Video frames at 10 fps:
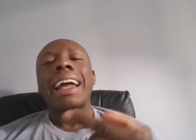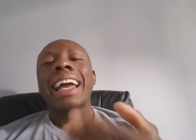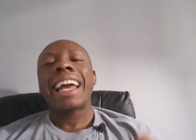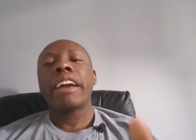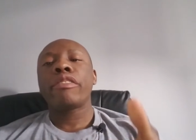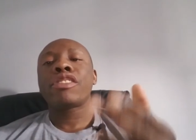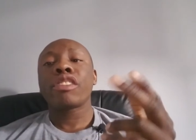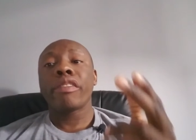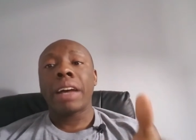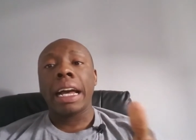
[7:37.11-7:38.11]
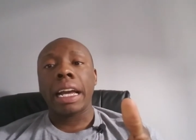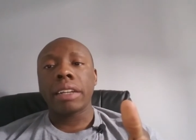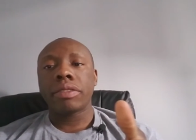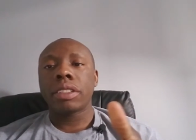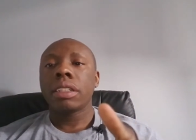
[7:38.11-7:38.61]
have
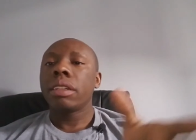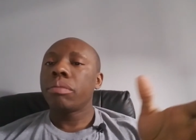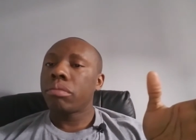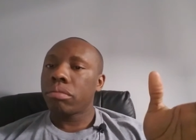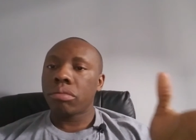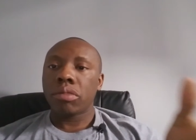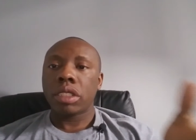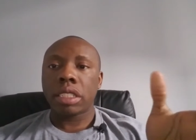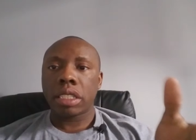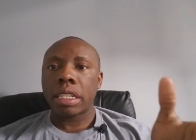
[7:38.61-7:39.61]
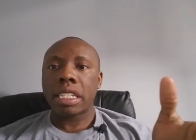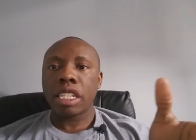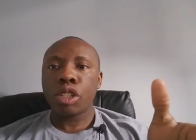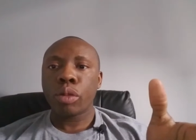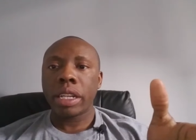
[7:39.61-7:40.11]
survived
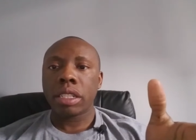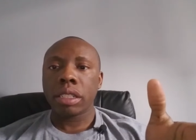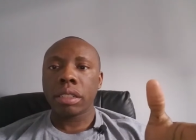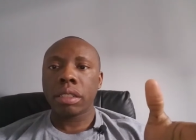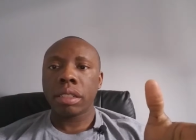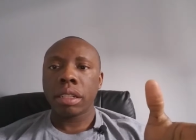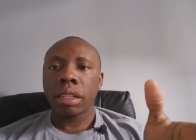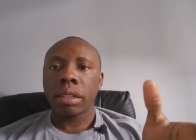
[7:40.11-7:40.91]
situations,